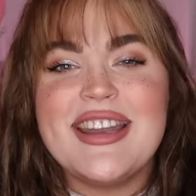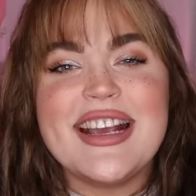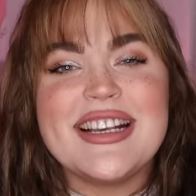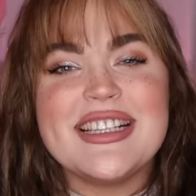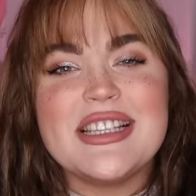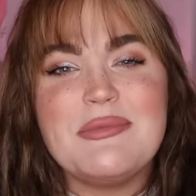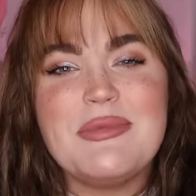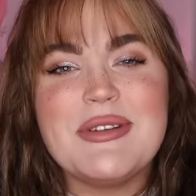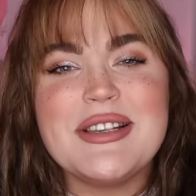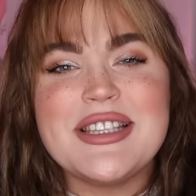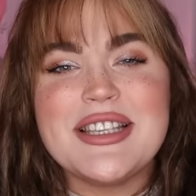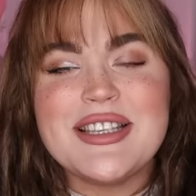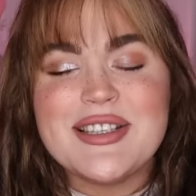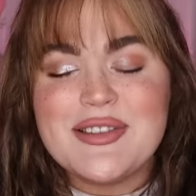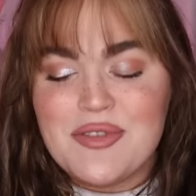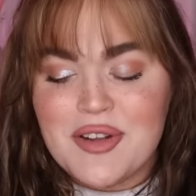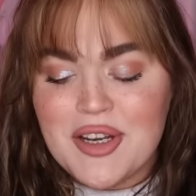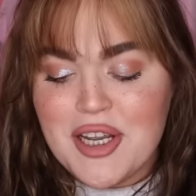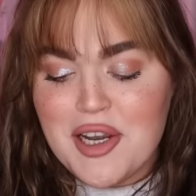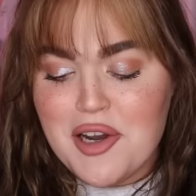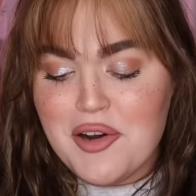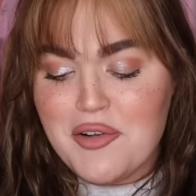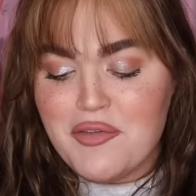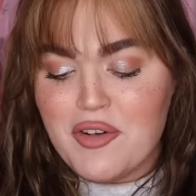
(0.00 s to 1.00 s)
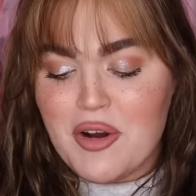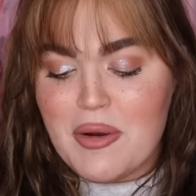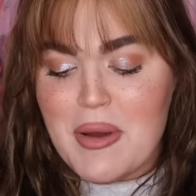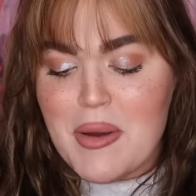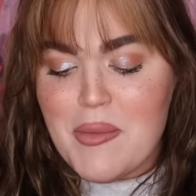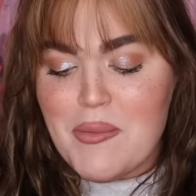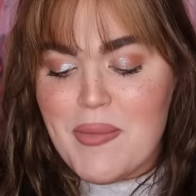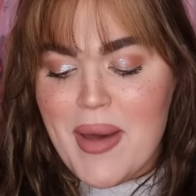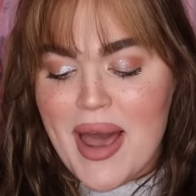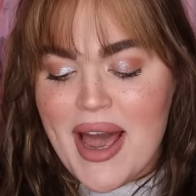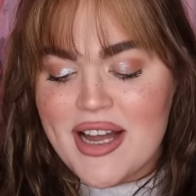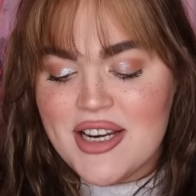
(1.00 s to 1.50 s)
Next up is this video from
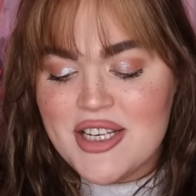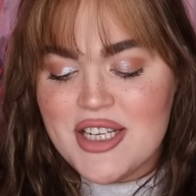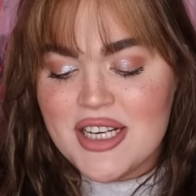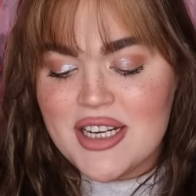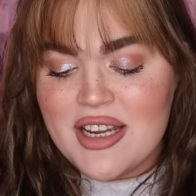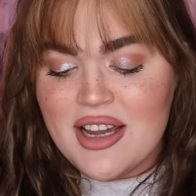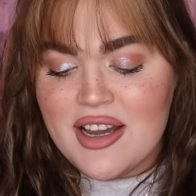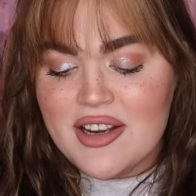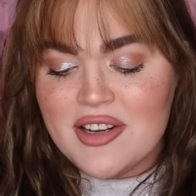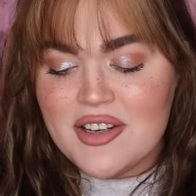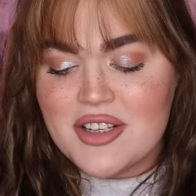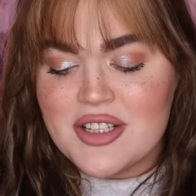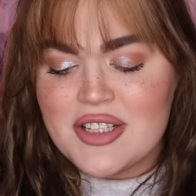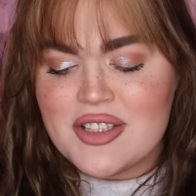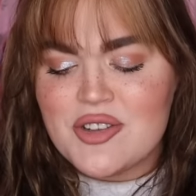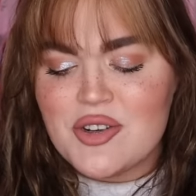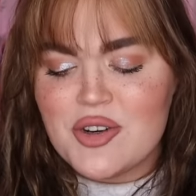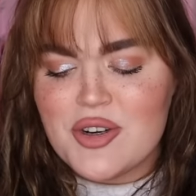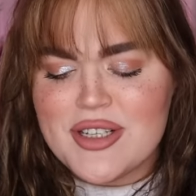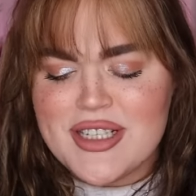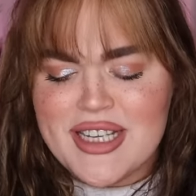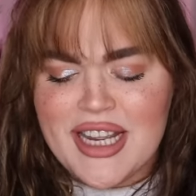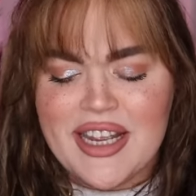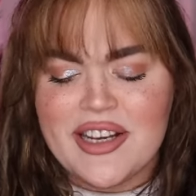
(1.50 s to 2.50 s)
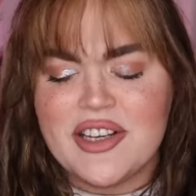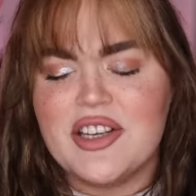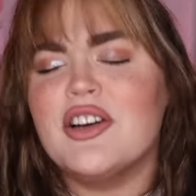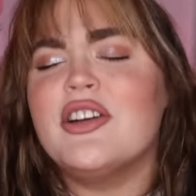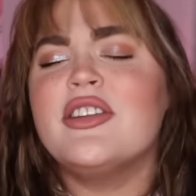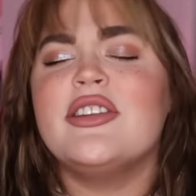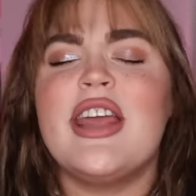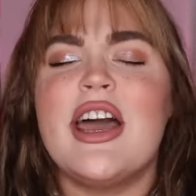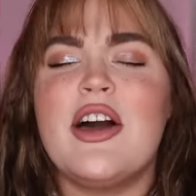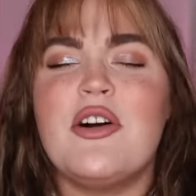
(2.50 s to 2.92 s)
Magic_Daniel.